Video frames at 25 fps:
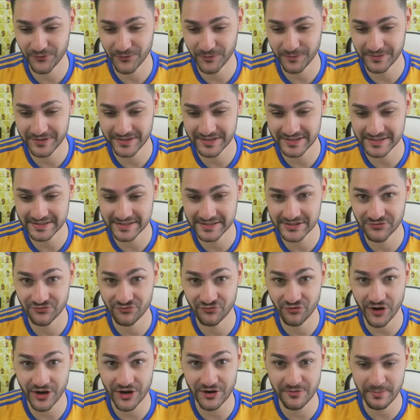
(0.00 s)
from these
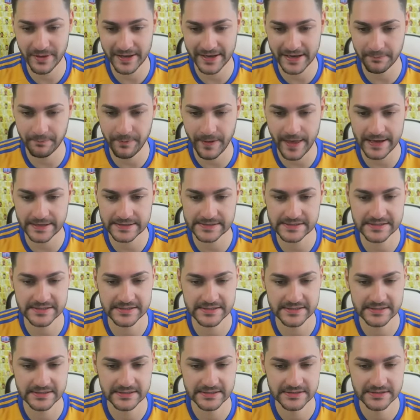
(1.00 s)
rare mega
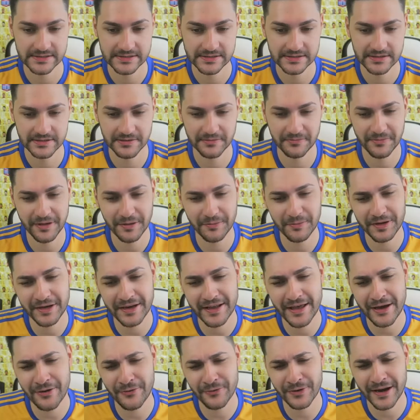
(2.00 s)
packs. Maybe
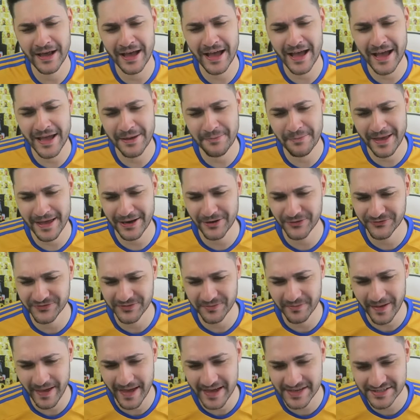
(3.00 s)
now an Eye Man of the
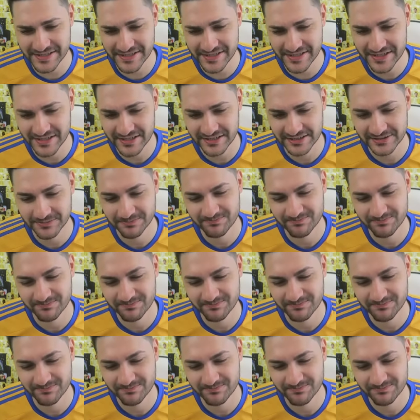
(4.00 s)
Match.